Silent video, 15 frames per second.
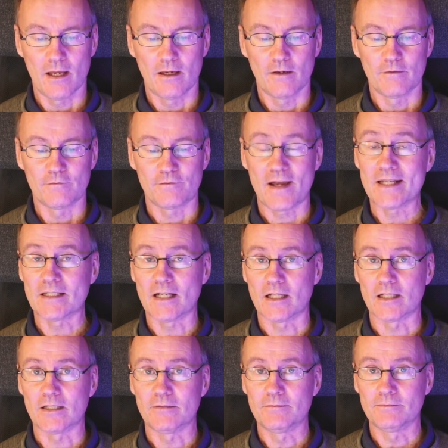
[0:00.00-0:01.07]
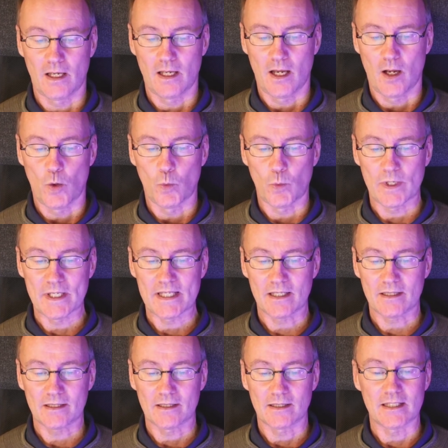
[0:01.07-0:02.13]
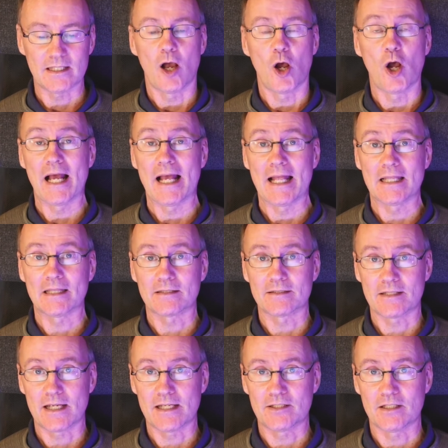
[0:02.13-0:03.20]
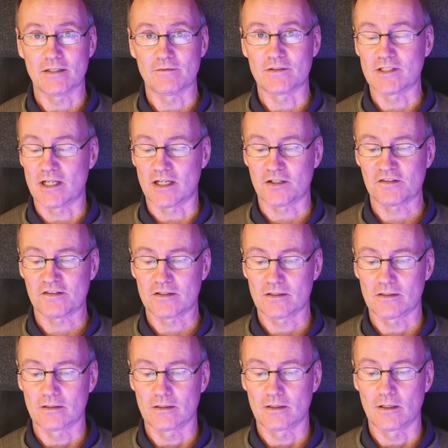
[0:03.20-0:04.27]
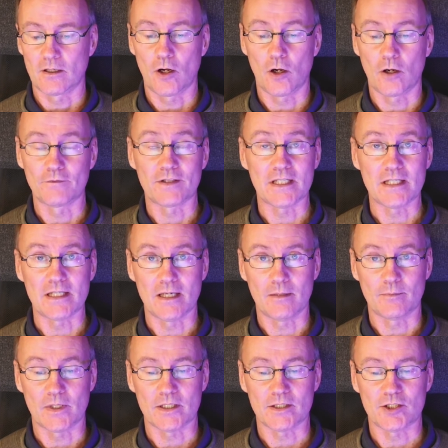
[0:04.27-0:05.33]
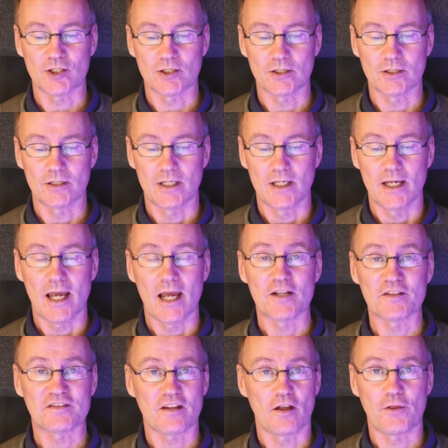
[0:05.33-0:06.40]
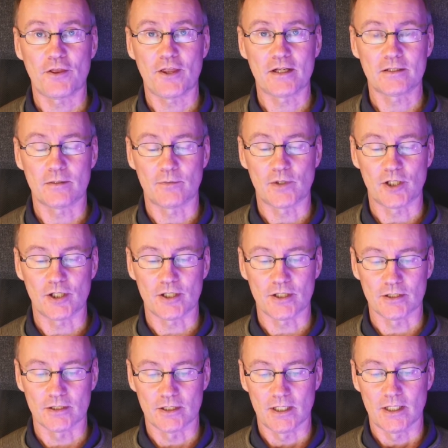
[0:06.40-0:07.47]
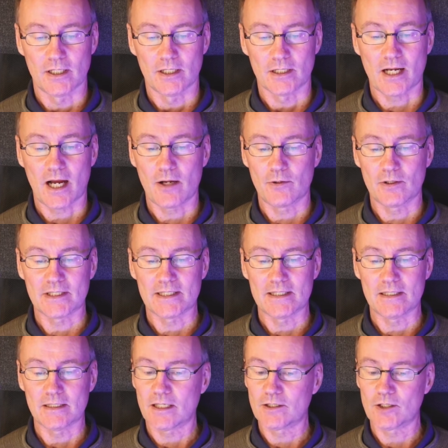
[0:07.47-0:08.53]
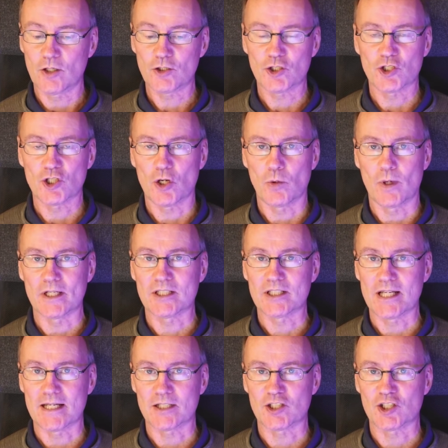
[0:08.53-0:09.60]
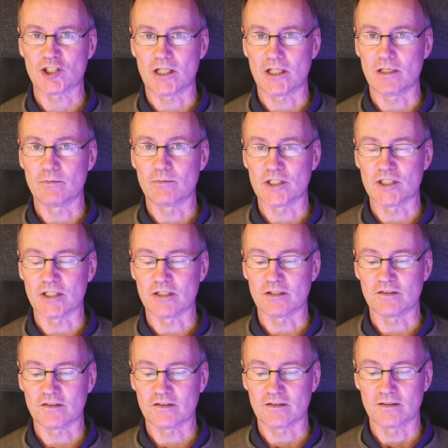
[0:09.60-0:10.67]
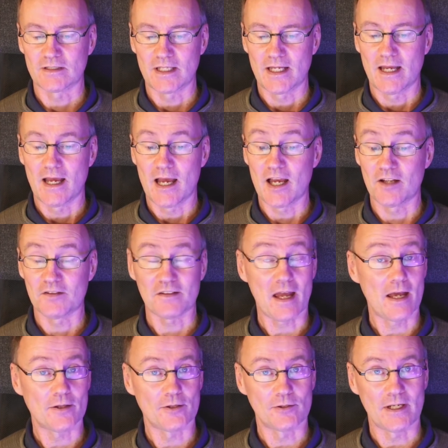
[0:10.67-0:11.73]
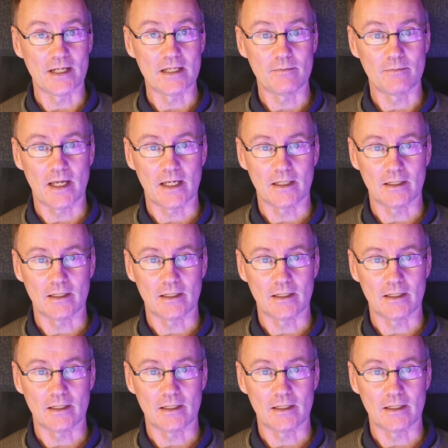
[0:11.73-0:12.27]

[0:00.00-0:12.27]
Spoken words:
Finally, we get the alternative text of the image, as Thunderbird currently cannot show attached images as other email